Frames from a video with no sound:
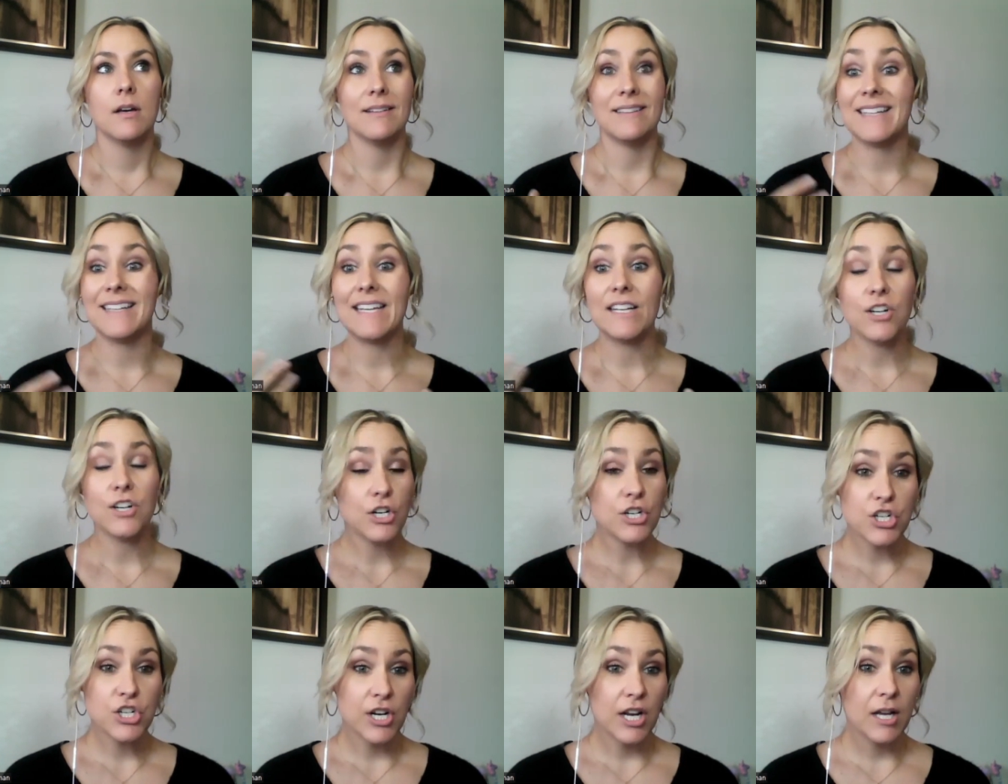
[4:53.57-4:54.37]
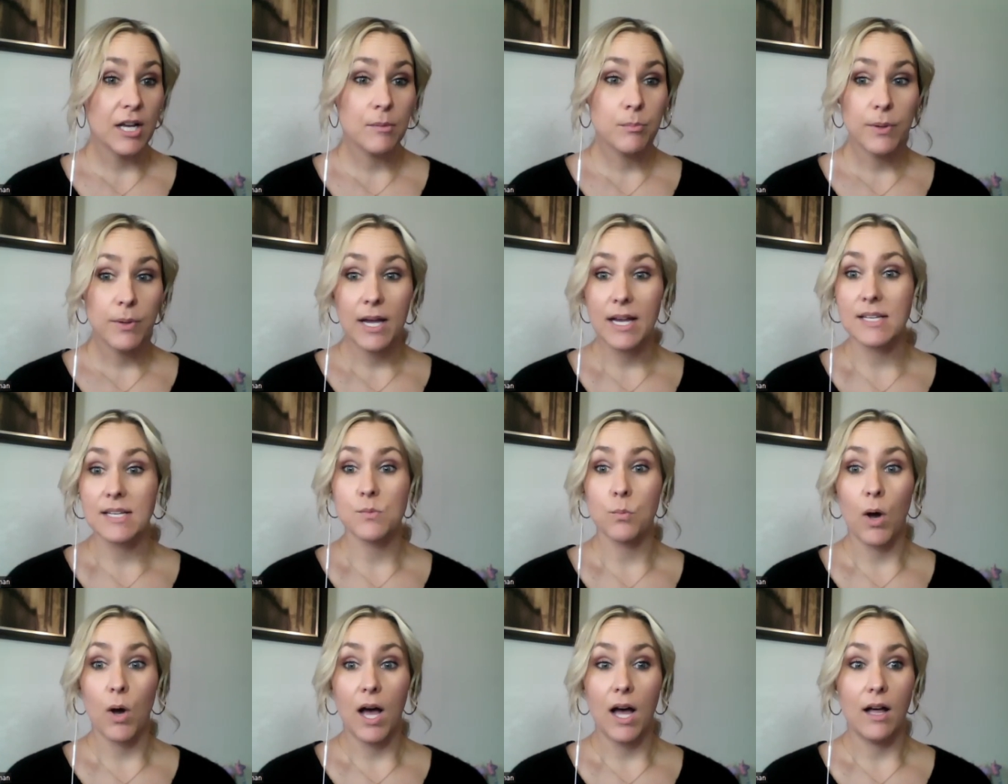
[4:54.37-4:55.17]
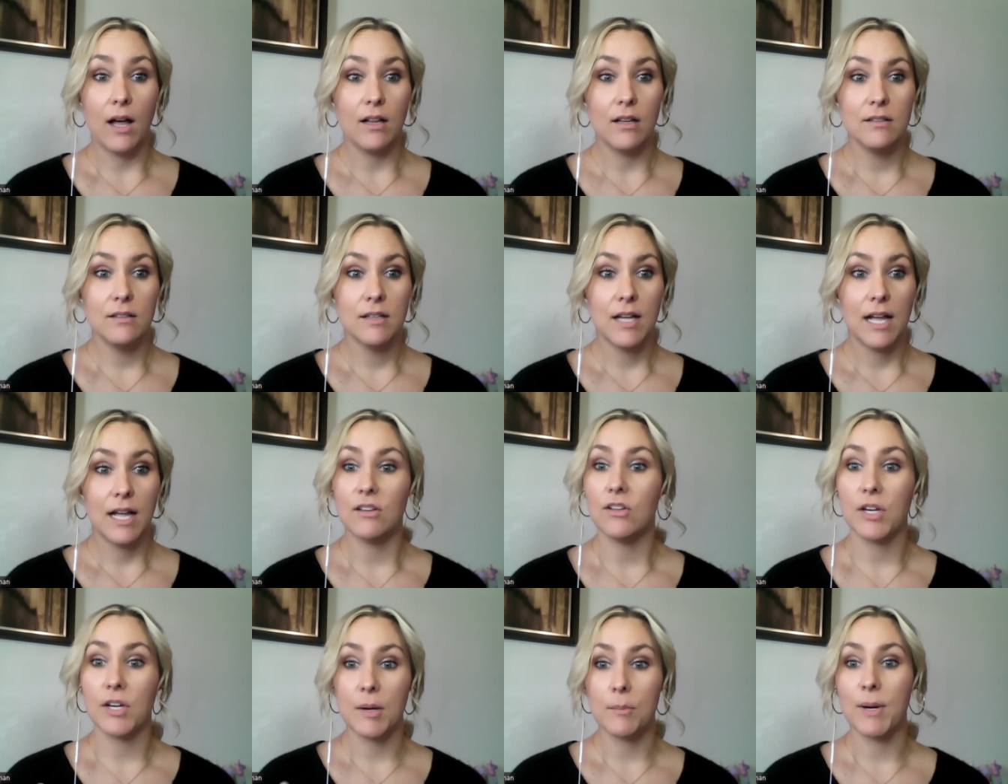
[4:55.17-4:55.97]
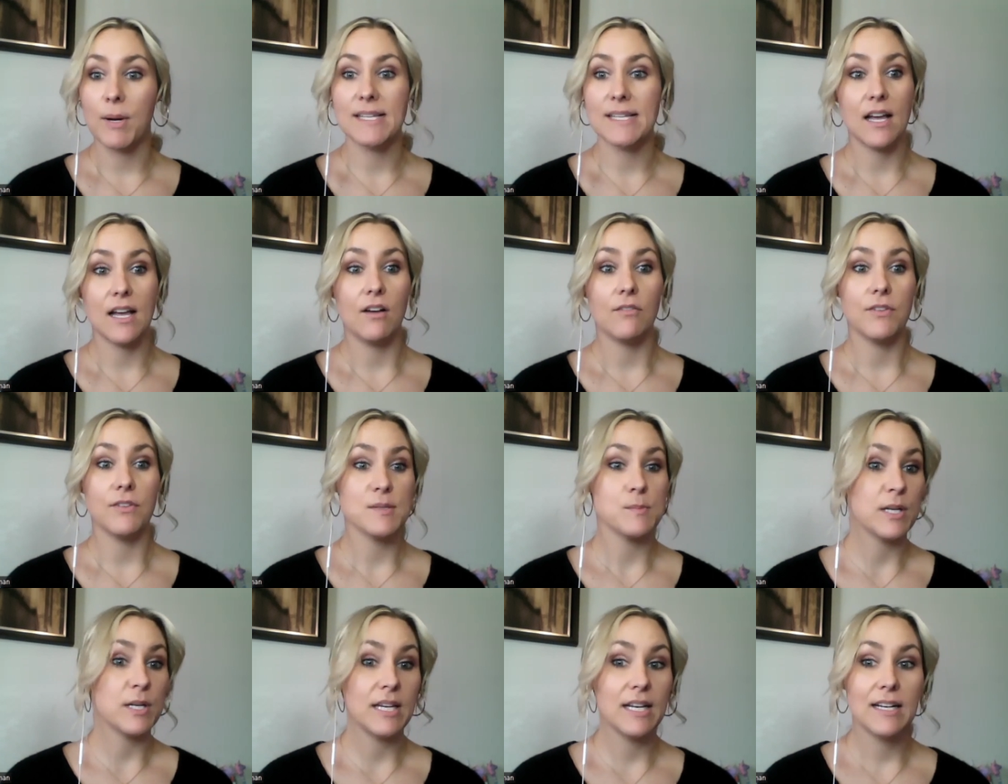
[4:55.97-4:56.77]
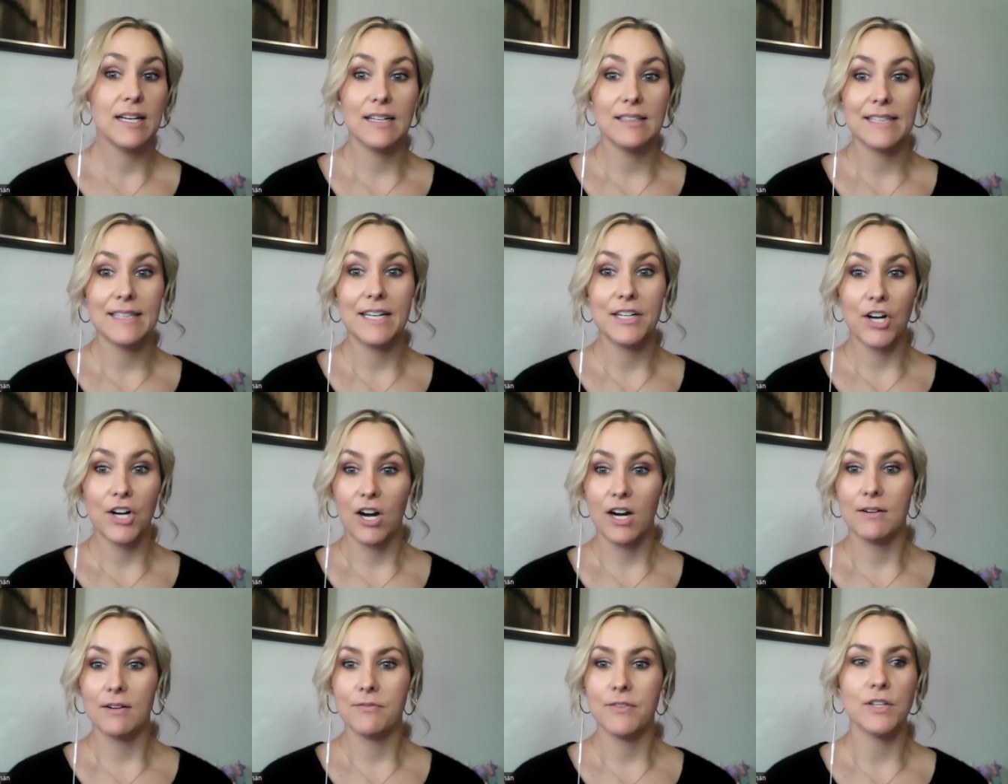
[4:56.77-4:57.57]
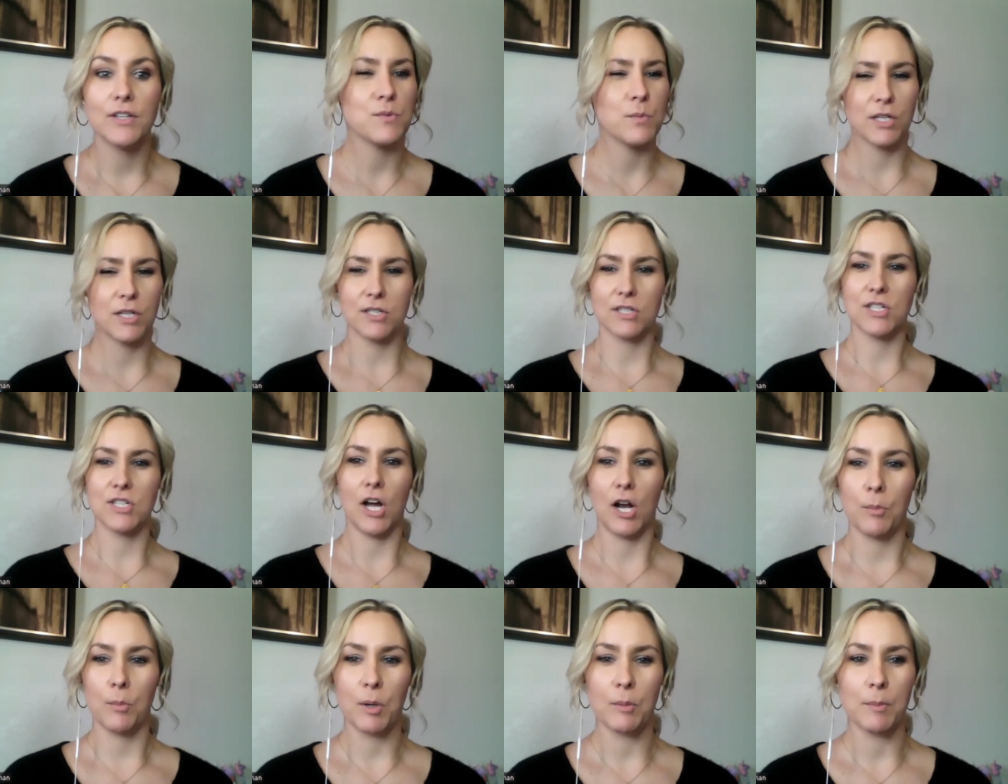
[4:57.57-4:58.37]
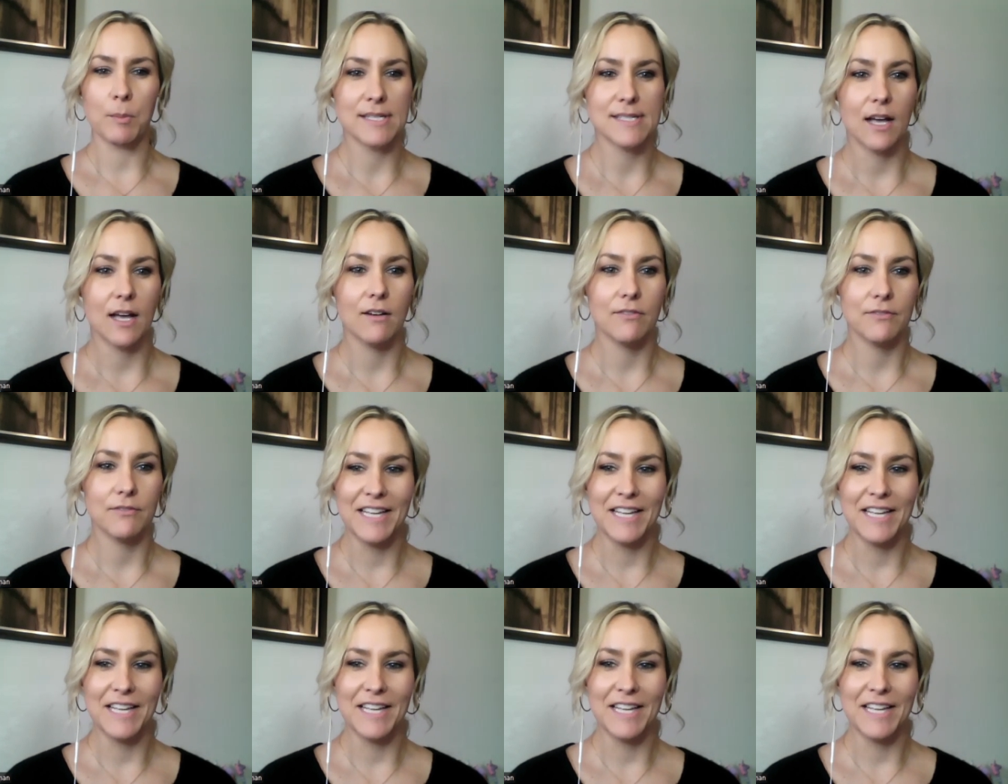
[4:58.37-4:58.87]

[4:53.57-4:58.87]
leadership as well. I look at myself as being a leader. It feels weird to talk about myself